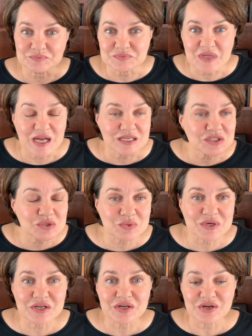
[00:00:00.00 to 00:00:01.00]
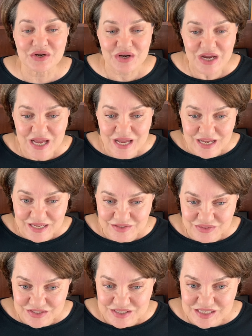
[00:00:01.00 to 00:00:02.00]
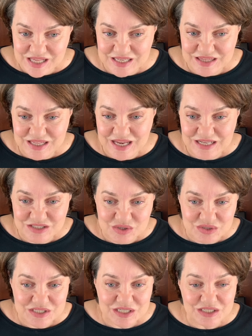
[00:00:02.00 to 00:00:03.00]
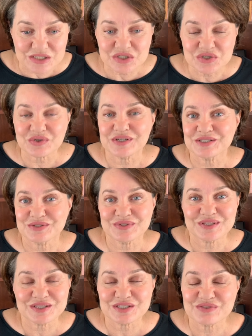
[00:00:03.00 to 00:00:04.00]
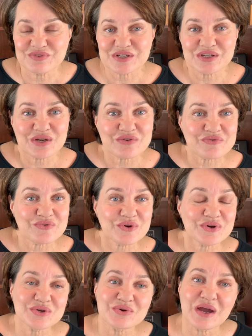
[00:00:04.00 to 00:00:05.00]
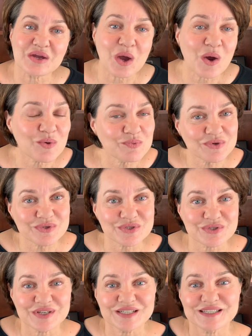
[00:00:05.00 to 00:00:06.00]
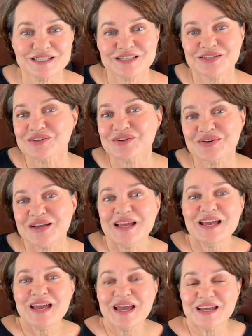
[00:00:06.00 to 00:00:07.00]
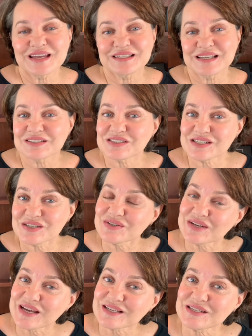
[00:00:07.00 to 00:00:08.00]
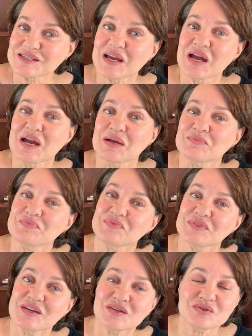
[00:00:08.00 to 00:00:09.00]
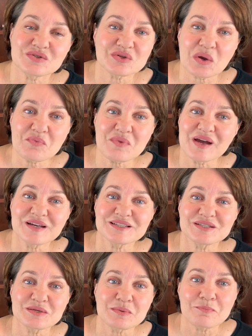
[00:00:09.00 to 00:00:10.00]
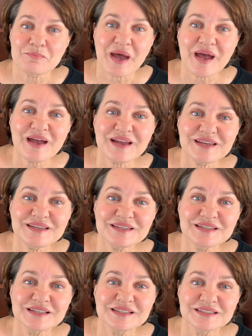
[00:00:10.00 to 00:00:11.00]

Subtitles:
on Twitter and things like that. So I did enjoy doing this video for you. I hope you enjoyed it too. And I'll see you next time. Thank you so much. Bye.